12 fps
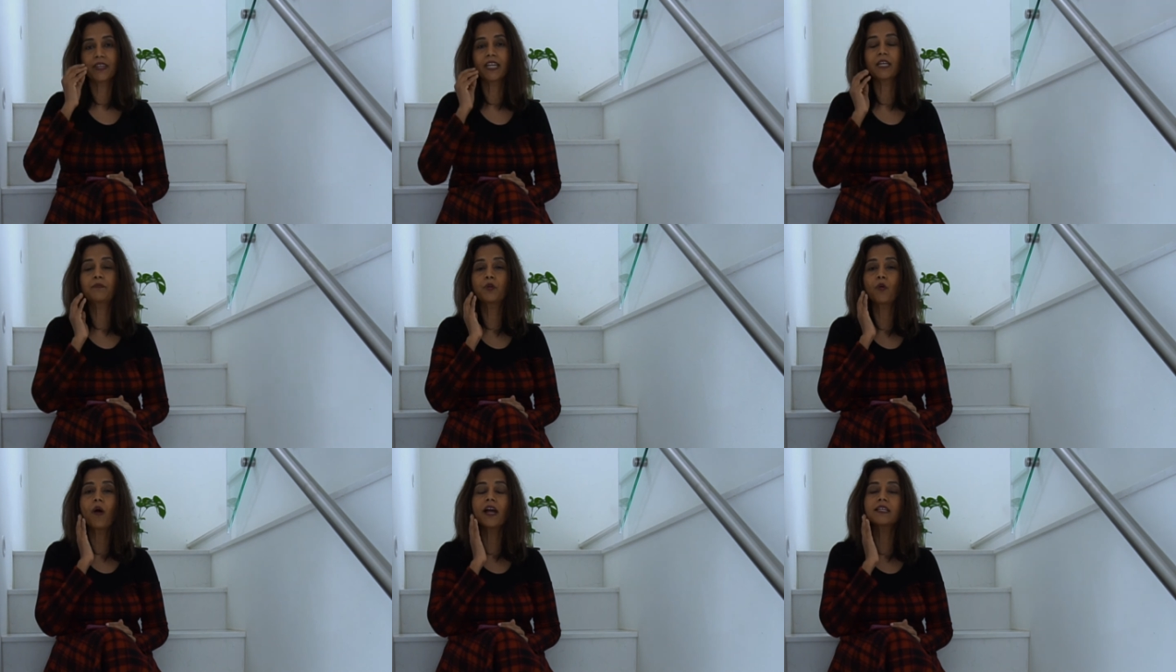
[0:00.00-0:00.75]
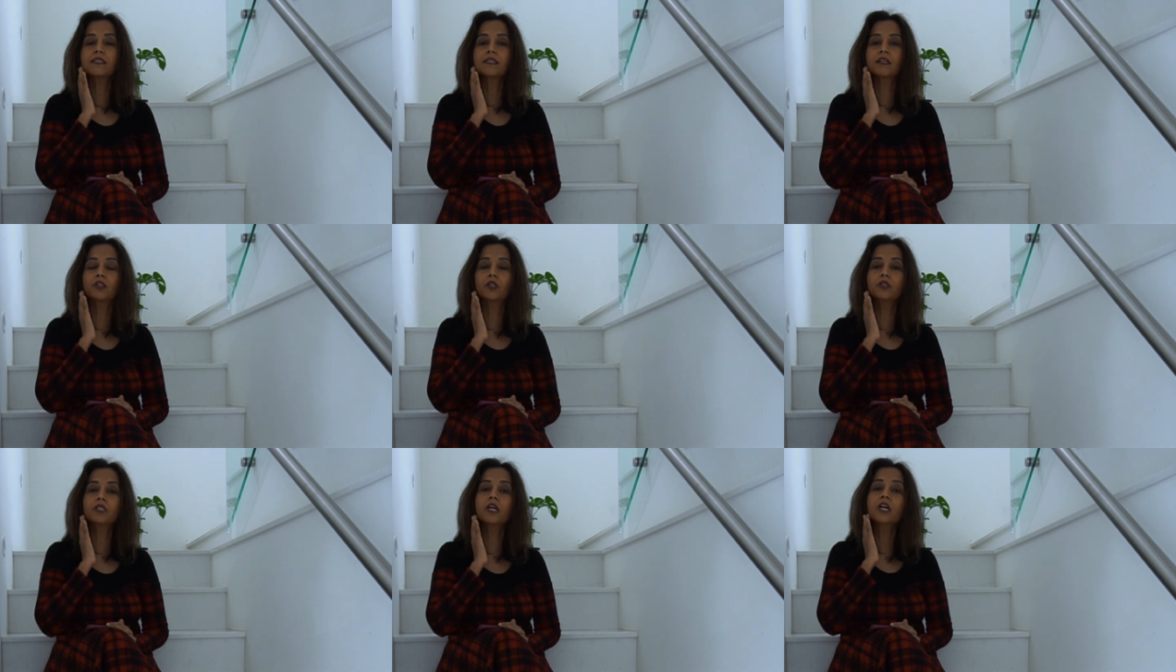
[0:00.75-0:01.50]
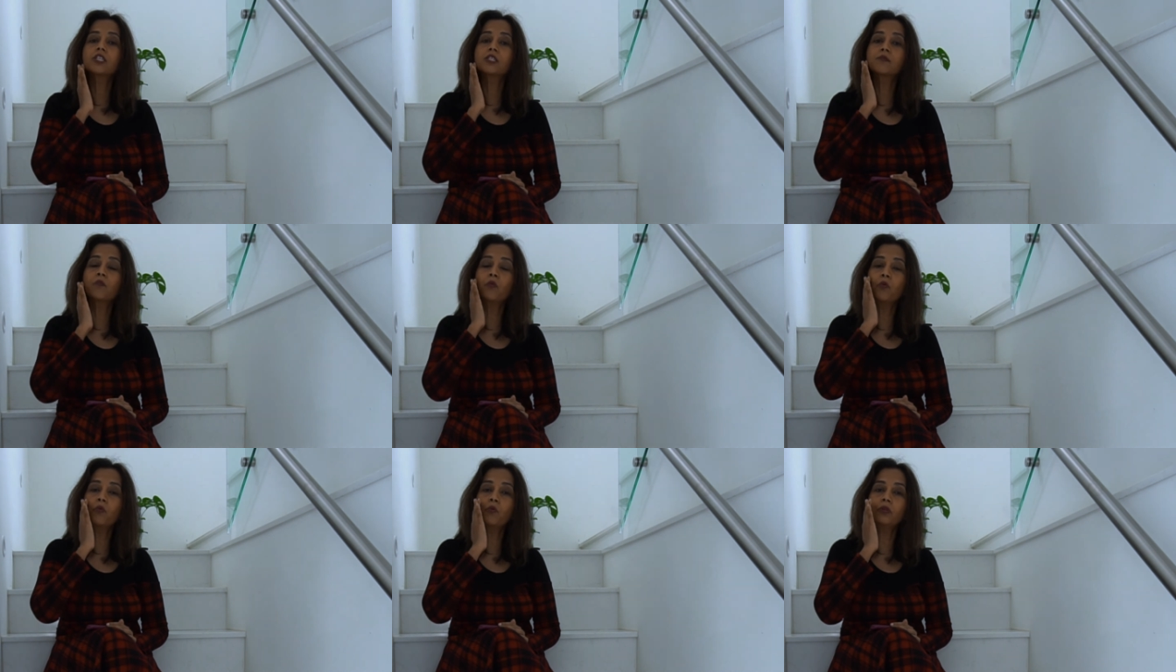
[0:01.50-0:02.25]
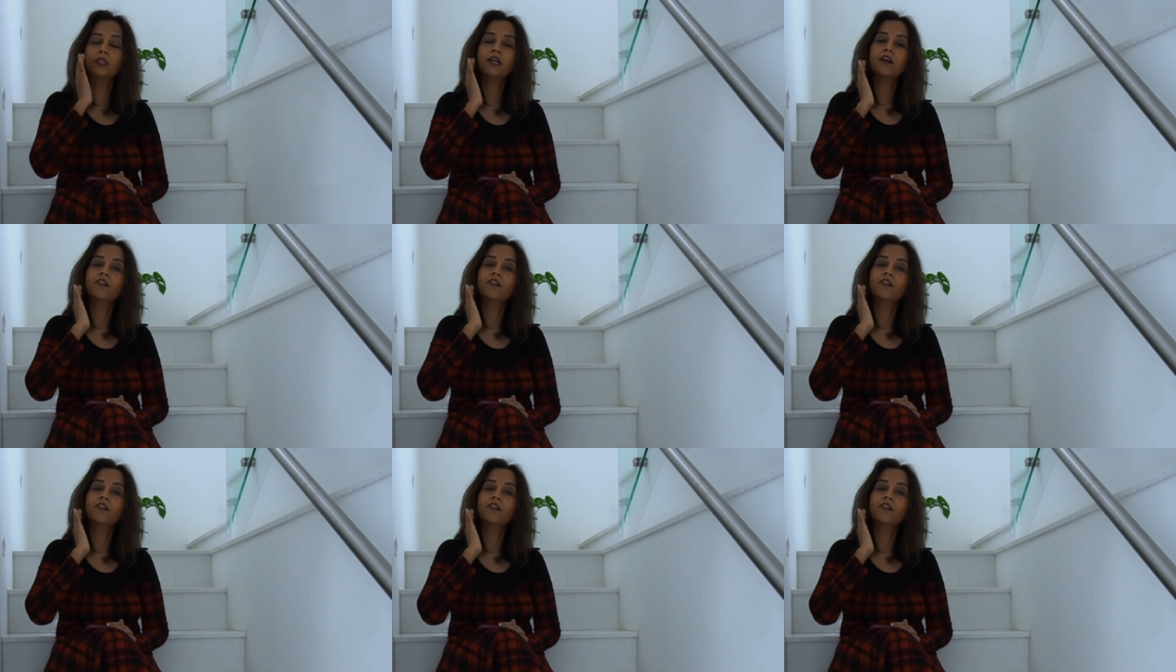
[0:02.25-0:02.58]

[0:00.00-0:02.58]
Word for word: It provides a good smooth